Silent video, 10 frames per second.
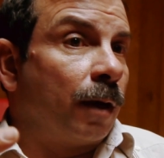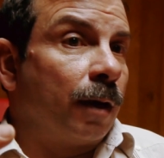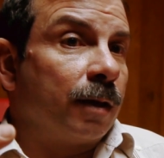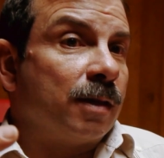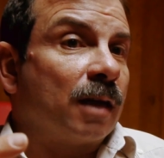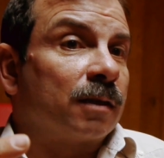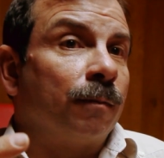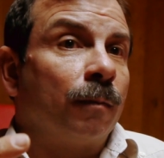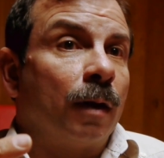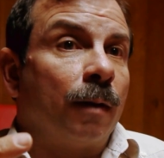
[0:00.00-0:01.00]
it
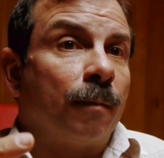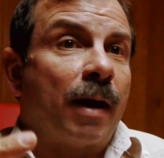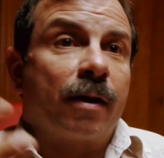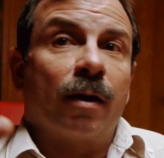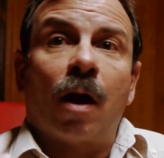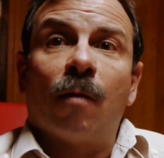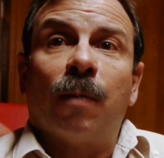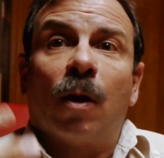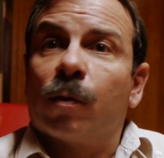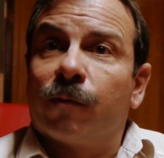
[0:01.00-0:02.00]
doesn't matter how
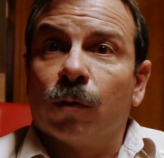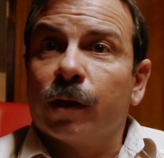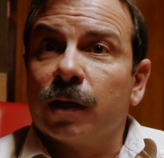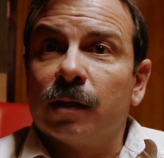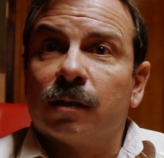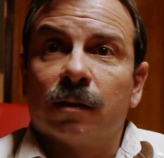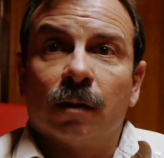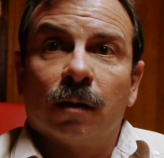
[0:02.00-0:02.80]
powerful it is,